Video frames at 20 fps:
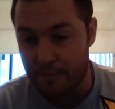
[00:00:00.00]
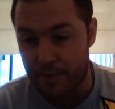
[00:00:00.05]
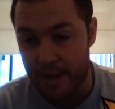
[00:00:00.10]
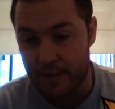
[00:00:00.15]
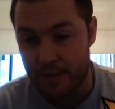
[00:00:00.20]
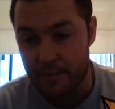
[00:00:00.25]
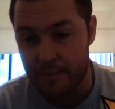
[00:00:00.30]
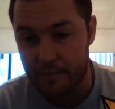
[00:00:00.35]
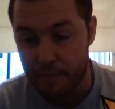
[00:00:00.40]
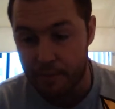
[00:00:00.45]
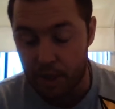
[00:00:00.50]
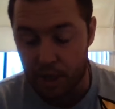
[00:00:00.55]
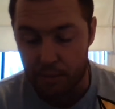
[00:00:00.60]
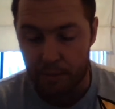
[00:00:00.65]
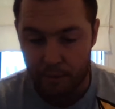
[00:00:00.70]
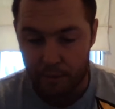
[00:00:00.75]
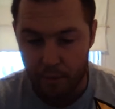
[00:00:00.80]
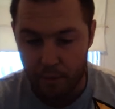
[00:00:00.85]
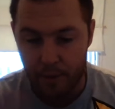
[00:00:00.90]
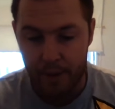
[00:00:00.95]
to bed just
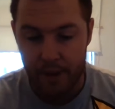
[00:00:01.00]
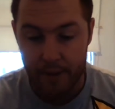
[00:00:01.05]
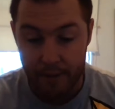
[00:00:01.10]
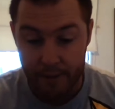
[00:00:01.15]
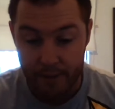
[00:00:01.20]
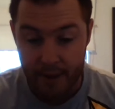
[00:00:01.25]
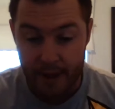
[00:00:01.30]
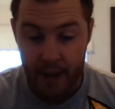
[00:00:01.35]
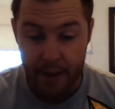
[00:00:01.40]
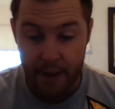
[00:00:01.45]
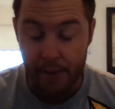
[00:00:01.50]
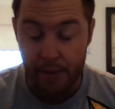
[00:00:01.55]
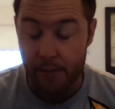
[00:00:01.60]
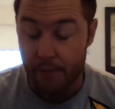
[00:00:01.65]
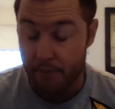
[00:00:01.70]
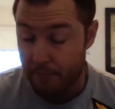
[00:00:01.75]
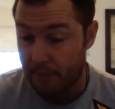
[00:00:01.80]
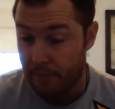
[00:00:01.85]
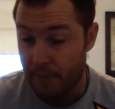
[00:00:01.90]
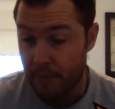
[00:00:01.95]
before the
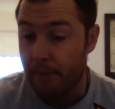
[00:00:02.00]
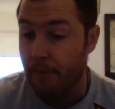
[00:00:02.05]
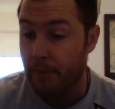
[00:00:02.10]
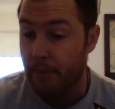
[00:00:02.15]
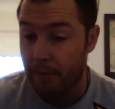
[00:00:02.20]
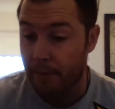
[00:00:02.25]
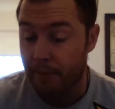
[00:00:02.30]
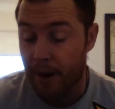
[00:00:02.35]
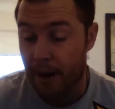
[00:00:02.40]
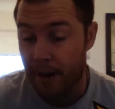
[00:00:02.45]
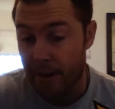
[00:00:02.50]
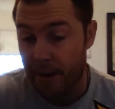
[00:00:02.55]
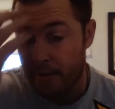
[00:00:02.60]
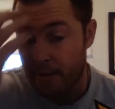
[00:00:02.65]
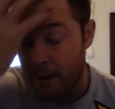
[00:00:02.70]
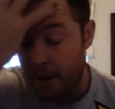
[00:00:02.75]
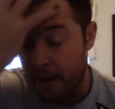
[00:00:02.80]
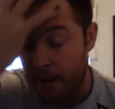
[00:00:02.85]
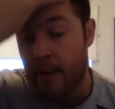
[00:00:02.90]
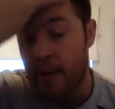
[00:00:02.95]
father and
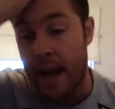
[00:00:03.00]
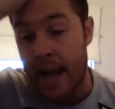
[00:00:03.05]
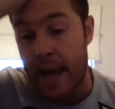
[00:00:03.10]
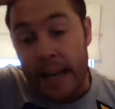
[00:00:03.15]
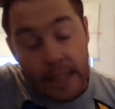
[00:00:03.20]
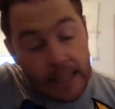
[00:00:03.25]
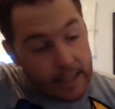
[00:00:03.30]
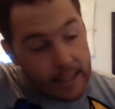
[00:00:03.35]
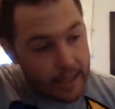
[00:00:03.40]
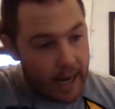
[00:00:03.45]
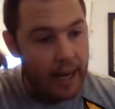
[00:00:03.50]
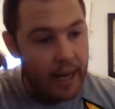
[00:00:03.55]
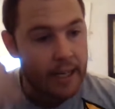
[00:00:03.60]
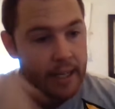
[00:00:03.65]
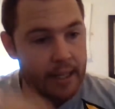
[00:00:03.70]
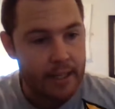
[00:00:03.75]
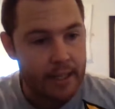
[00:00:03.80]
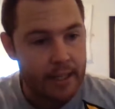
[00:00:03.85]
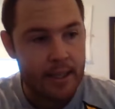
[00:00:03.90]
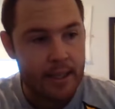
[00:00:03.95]
mother and
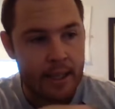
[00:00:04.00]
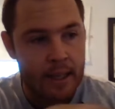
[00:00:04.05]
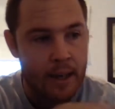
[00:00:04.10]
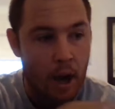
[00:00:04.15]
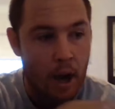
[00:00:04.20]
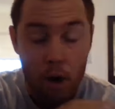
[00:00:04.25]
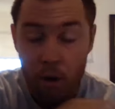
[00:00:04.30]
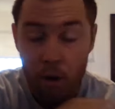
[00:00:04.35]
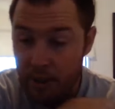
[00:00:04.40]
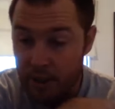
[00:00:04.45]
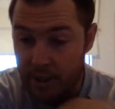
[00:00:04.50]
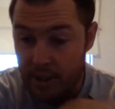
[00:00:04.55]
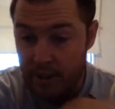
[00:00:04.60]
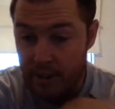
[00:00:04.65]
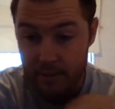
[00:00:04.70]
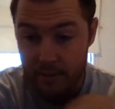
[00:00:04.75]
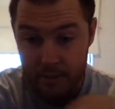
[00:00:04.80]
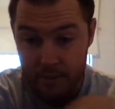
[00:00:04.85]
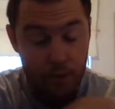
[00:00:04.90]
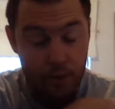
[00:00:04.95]
the
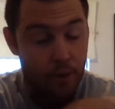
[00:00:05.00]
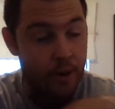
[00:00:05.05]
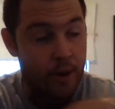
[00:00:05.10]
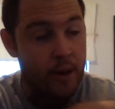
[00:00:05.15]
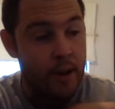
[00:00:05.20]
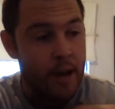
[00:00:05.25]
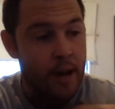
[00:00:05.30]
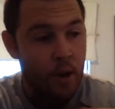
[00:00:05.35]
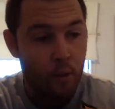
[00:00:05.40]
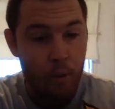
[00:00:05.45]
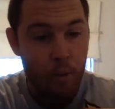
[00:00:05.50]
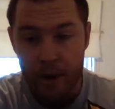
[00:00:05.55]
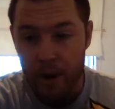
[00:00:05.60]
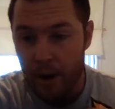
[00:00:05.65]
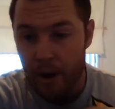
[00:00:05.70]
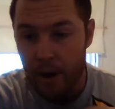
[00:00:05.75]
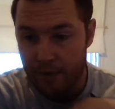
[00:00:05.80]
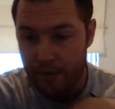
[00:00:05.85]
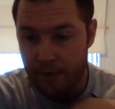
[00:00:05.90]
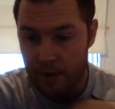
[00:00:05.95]
oldest daughter went
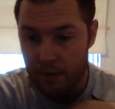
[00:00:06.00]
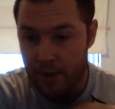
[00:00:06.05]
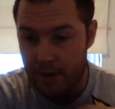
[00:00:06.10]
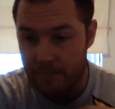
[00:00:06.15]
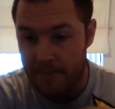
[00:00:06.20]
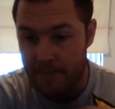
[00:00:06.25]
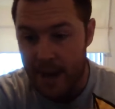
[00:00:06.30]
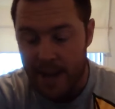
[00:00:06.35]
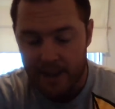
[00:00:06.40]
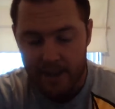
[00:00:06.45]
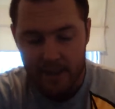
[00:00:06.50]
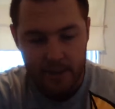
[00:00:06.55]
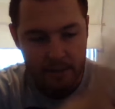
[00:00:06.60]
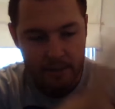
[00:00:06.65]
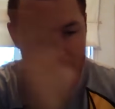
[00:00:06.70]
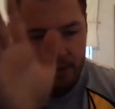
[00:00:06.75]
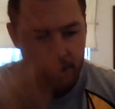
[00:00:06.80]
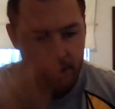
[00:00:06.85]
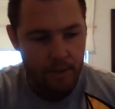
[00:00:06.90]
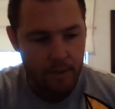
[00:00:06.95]
off to mass
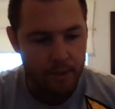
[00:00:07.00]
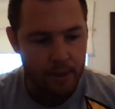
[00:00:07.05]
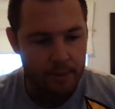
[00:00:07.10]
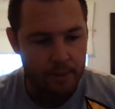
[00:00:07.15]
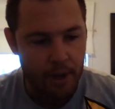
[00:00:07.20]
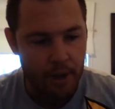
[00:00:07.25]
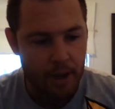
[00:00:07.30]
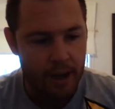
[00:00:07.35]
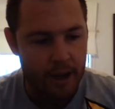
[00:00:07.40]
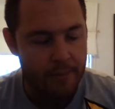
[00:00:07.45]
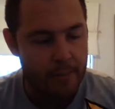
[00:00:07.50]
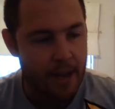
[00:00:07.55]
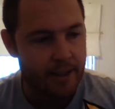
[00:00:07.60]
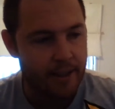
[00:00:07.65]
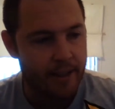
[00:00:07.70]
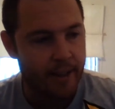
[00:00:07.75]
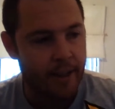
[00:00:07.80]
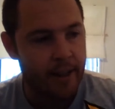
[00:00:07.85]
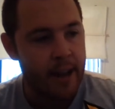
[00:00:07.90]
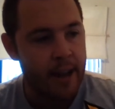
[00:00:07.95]
to do their nightly
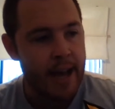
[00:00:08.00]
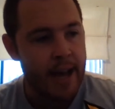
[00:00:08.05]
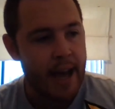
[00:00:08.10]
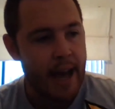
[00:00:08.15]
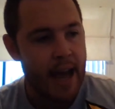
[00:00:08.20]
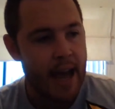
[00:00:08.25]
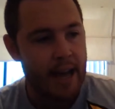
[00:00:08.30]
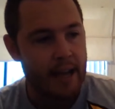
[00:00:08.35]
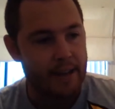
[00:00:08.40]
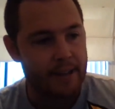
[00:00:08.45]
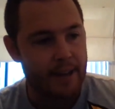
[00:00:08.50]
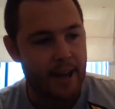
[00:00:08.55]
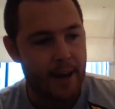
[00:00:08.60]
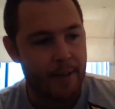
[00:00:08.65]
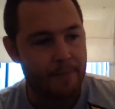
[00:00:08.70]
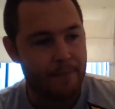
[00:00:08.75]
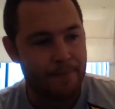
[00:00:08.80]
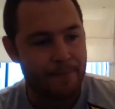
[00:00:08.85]
mass thing. And